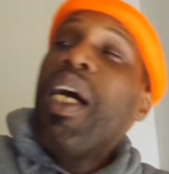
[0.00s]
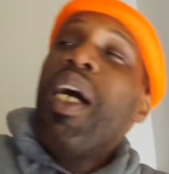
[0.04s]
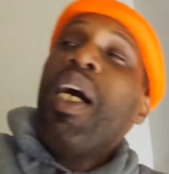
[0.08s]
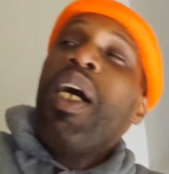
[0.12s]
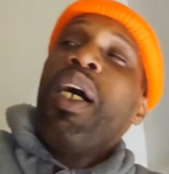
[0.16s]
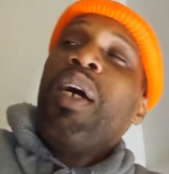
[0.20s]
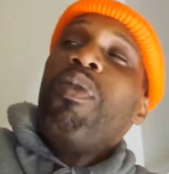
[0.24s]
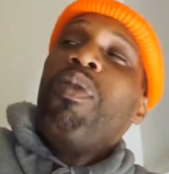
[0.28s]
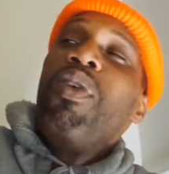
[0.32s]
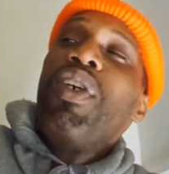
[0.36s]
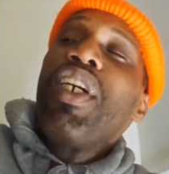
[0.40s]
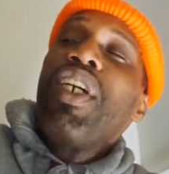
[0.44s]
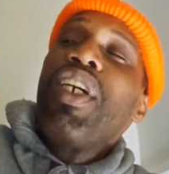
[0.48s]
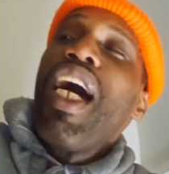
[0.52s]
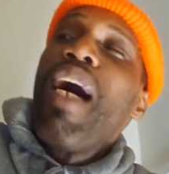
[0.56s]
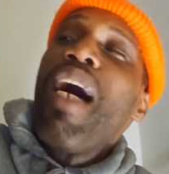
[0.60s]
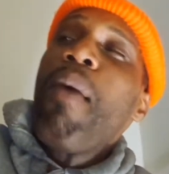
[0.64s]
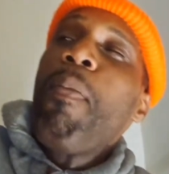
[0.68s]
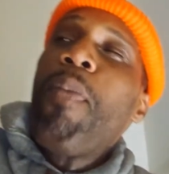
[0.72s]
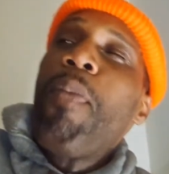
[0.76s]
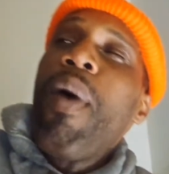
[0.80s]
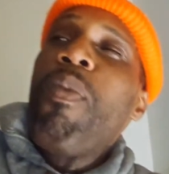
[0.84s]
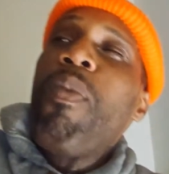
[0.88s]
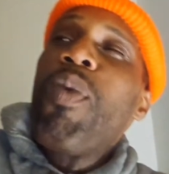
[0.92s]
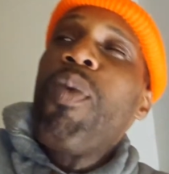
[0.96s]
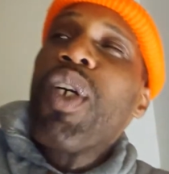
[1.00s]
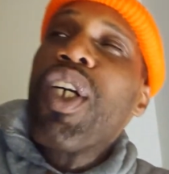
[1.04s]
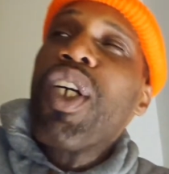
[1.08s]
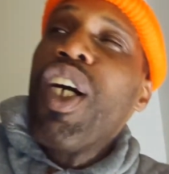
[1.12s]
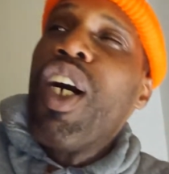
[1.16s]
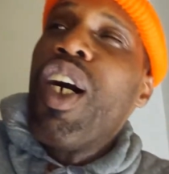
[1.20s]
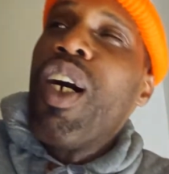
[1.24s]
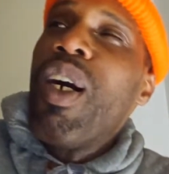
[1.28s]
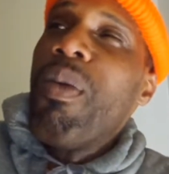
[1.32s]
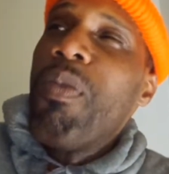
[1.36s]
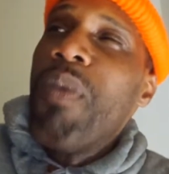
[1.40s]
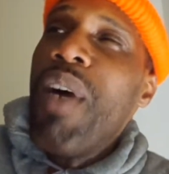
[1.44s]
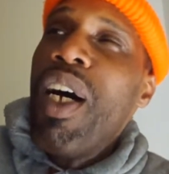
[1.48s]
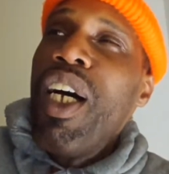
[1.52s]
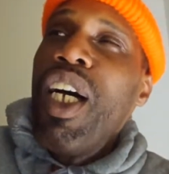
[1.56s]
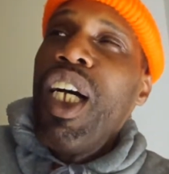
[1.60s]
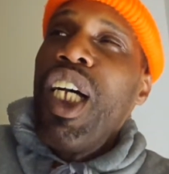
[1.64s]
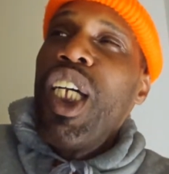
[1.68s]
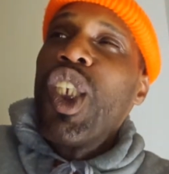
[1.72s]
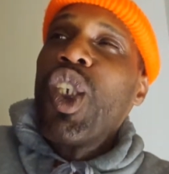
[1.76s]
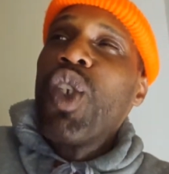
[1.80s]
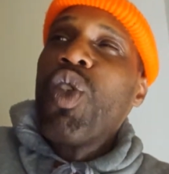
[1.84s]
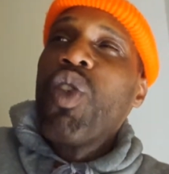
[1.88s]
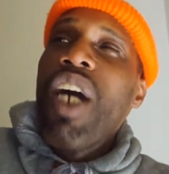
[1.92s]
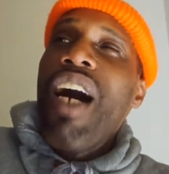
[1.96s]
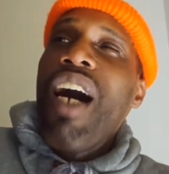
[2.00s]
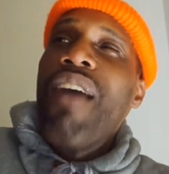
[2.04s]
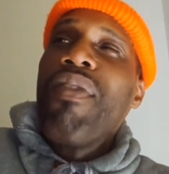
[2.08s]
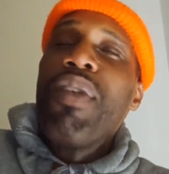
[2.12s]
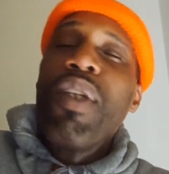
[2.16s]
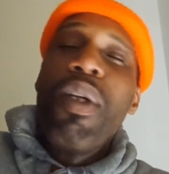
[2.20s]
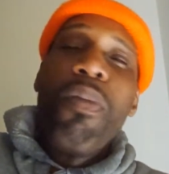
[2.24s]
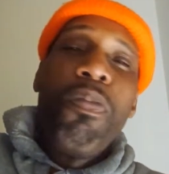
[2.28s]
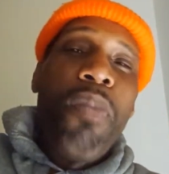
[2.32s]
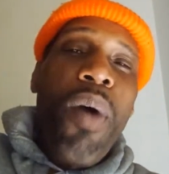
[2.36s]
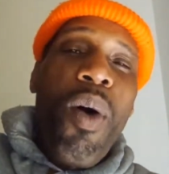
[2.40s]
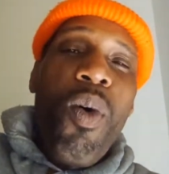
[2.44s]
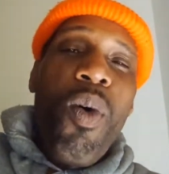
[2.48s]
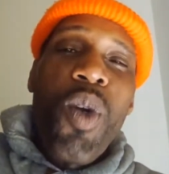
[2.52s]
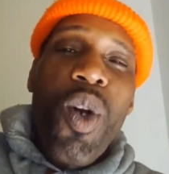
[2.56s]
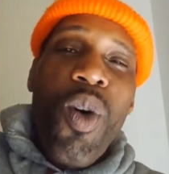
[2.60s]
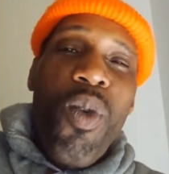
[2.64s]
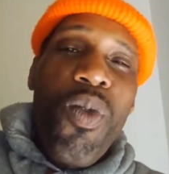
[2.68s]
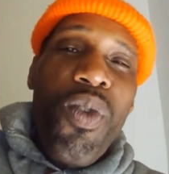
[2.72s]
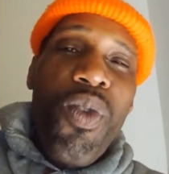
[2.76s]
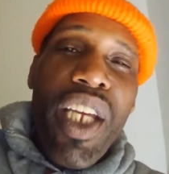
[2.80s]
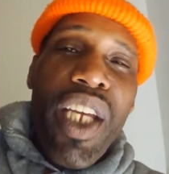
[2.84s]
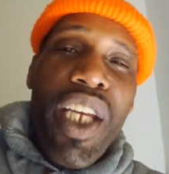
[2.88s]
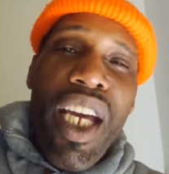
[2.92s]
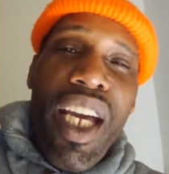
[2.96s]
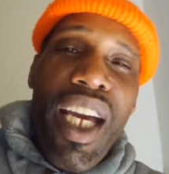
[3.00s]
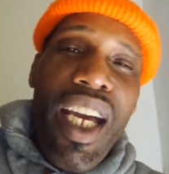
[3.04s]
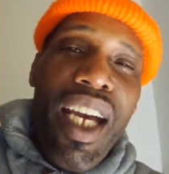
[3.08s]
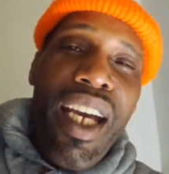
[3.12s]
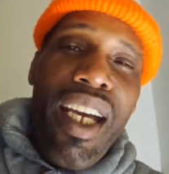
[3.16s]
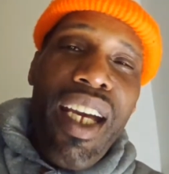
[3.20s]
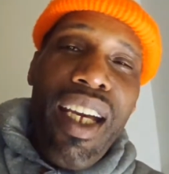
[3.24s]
We can have bubble gum driving the boat over there.